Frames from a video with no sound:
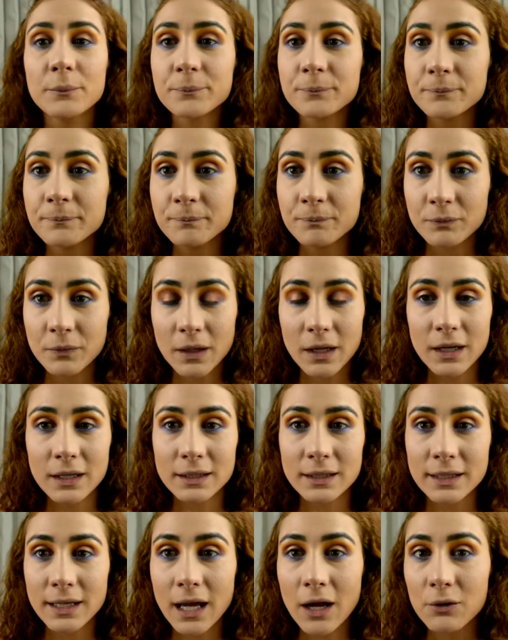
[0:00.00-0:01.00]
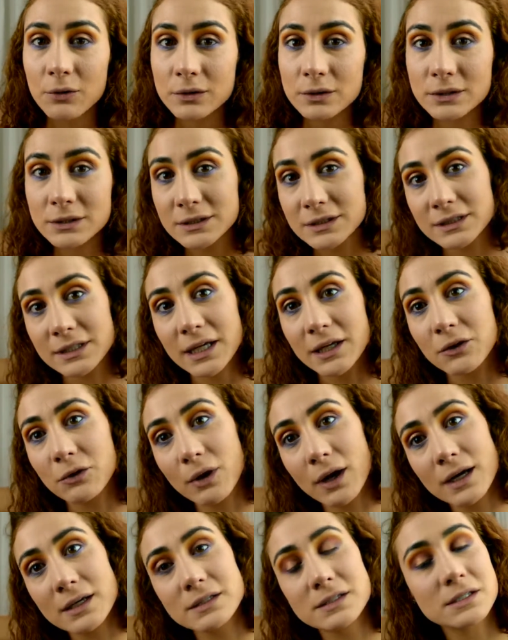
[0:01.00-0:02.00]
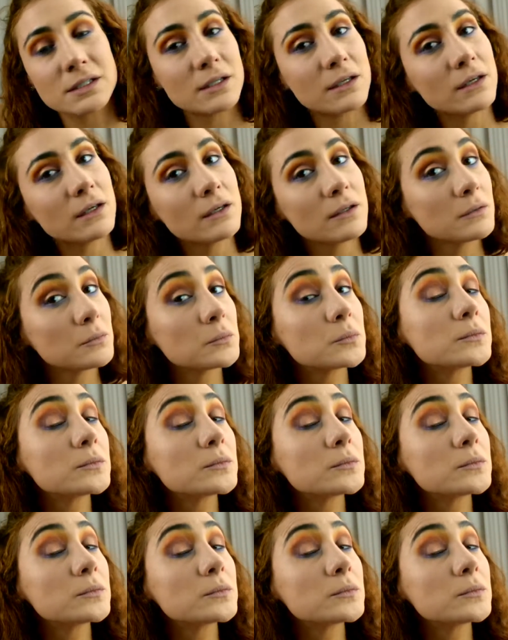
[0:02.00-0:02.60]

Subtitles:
I like how it looks. Can you guys see?